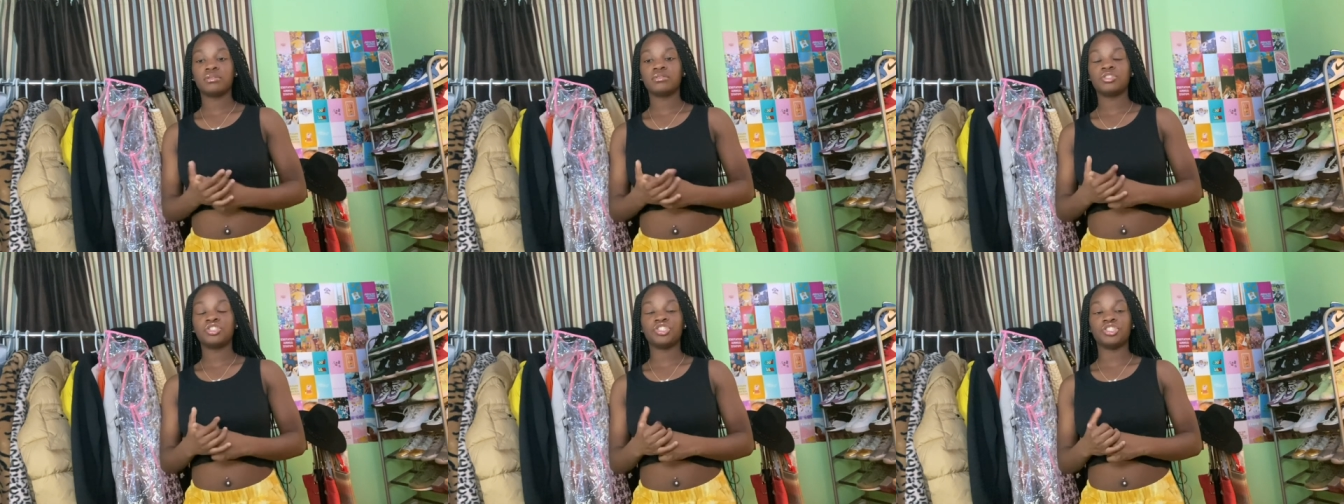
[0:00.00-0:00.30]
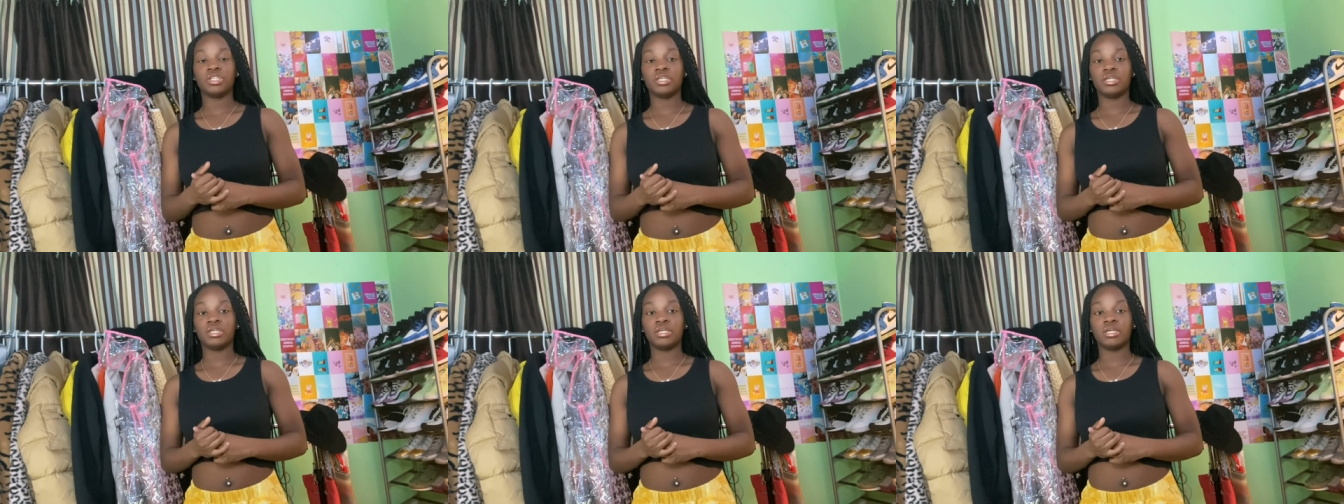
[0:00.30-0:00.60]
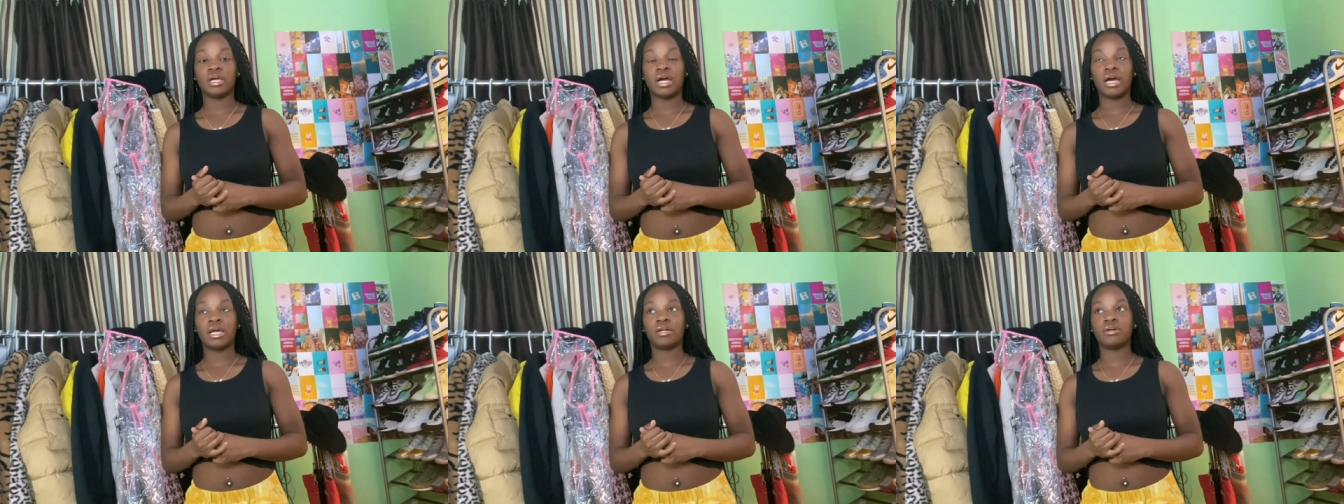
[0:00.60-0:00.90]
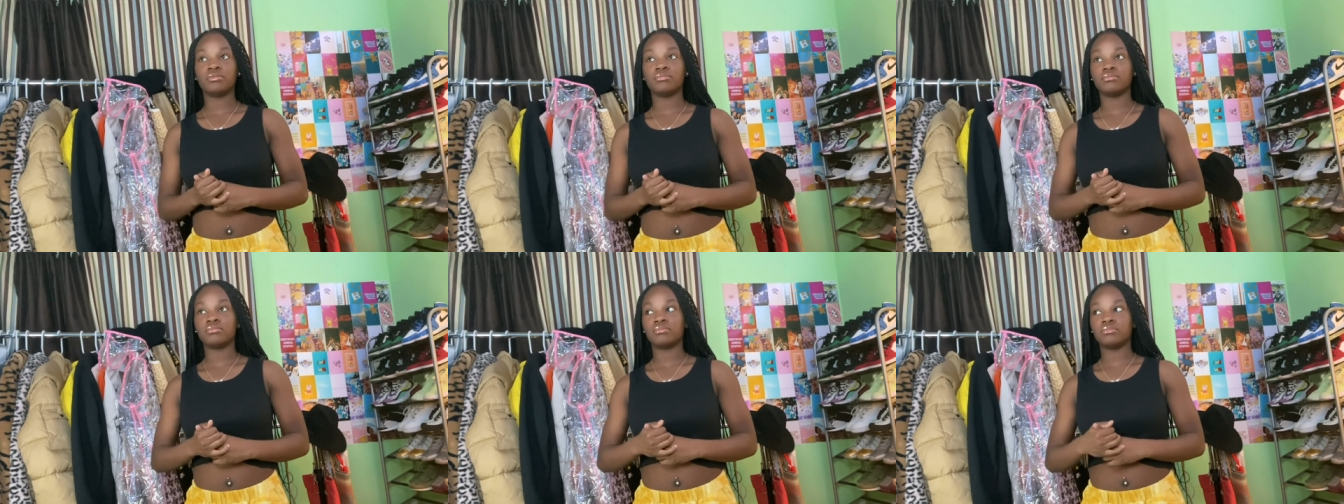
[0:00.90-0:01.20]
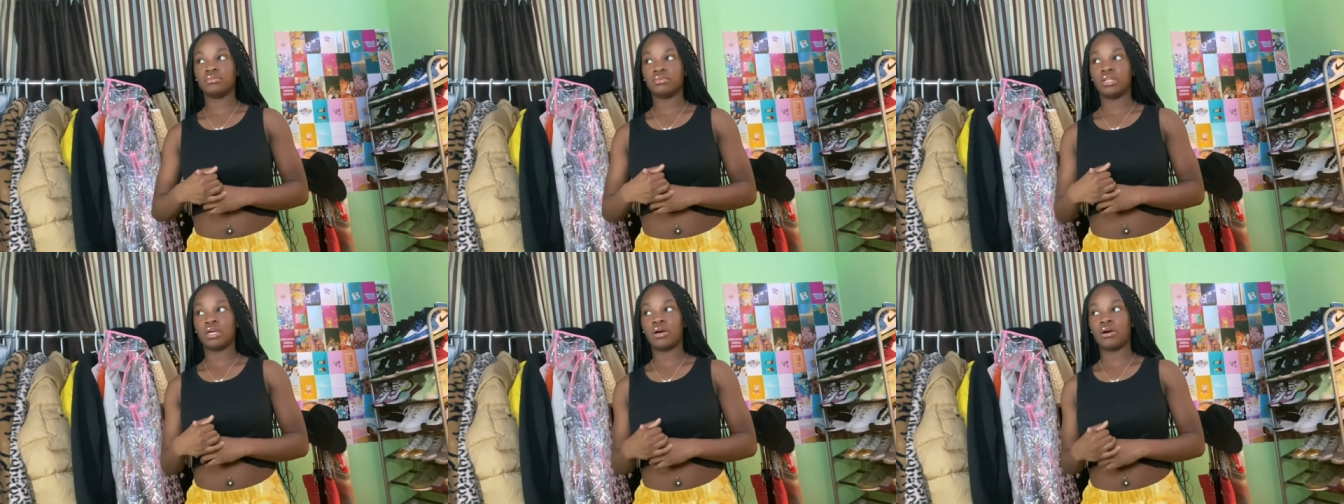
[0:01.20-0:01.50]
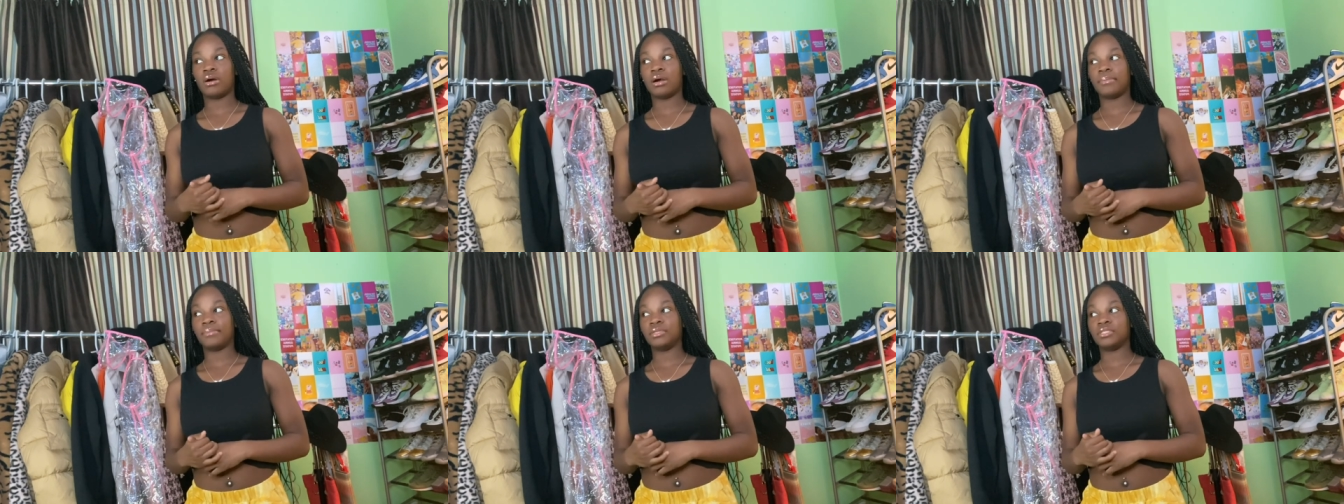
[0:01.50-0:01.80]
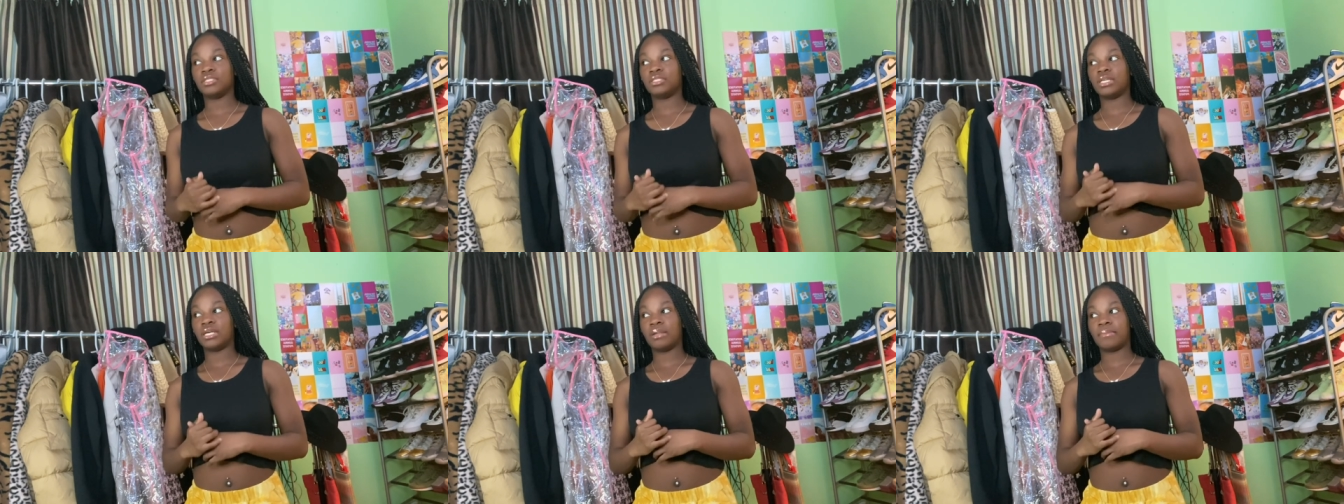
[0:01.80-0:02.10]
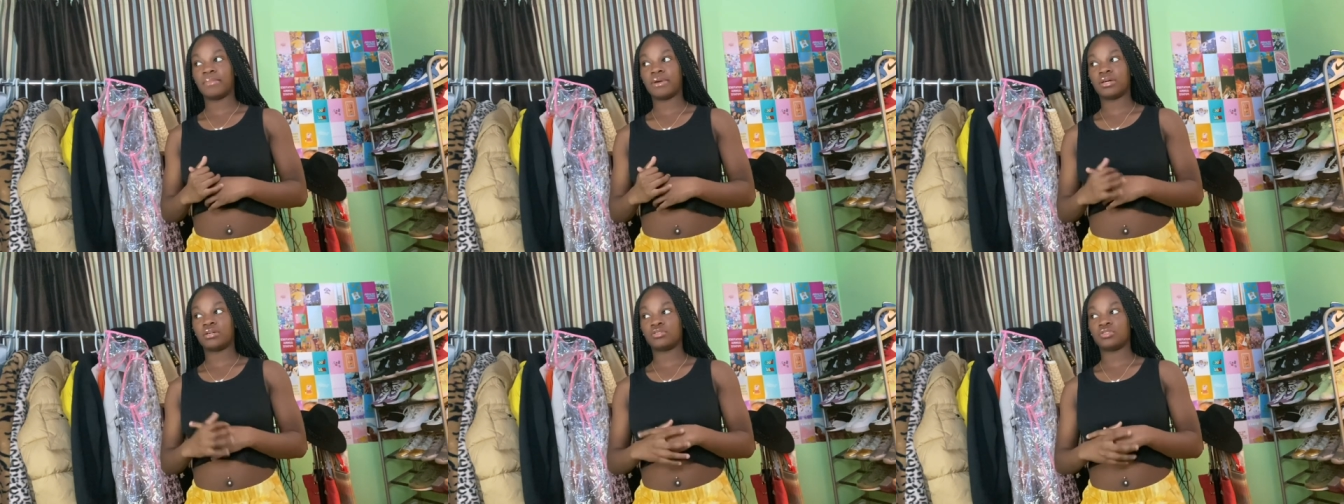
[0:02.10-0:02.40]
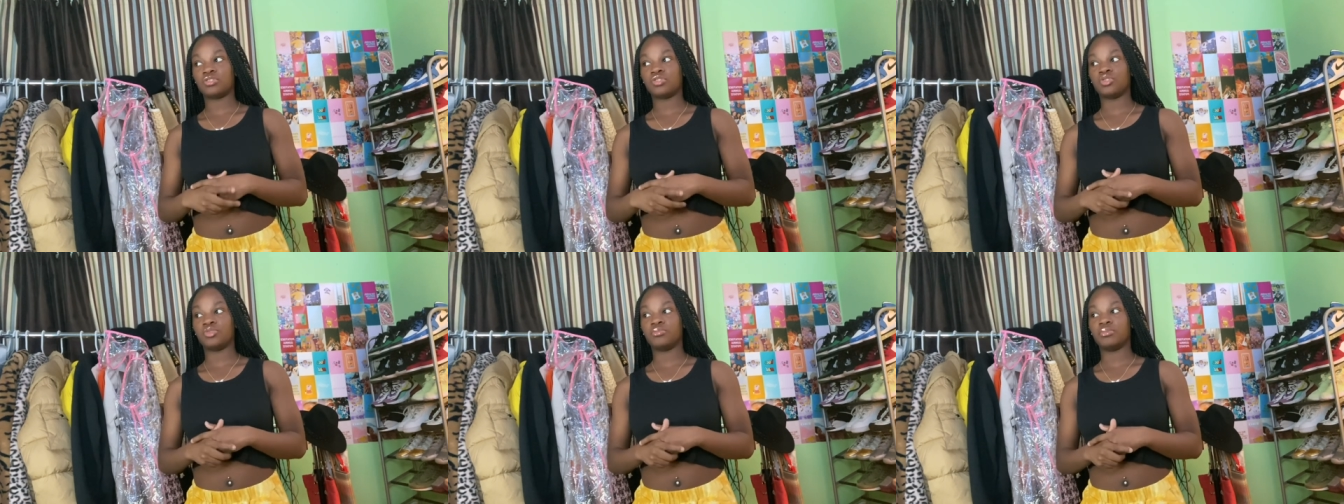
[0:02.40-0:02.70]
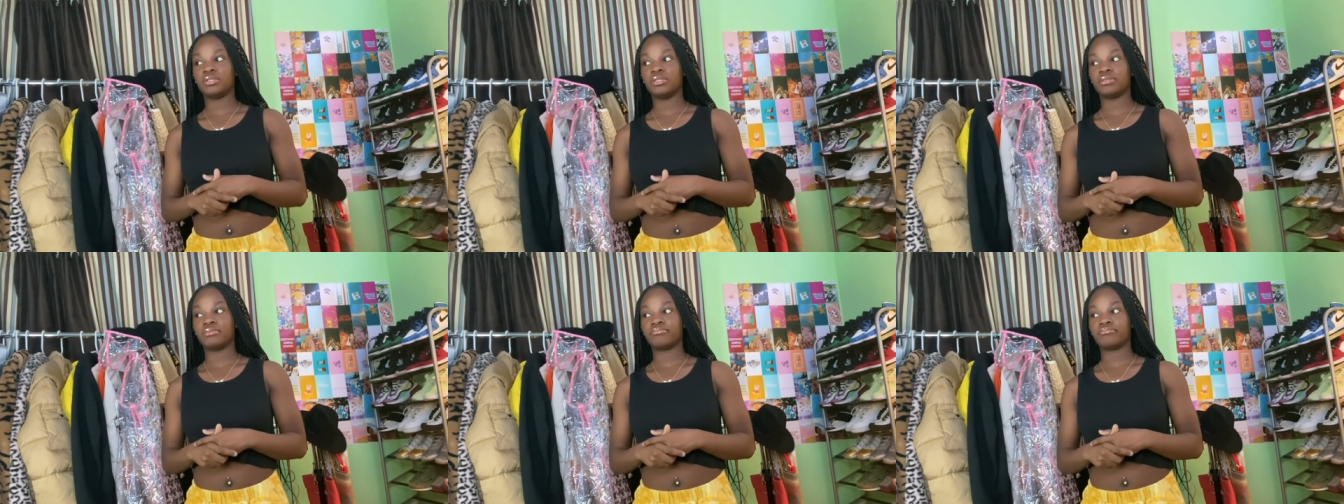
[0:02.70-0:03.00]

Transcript: Shein. I don't know how much that amounts to, but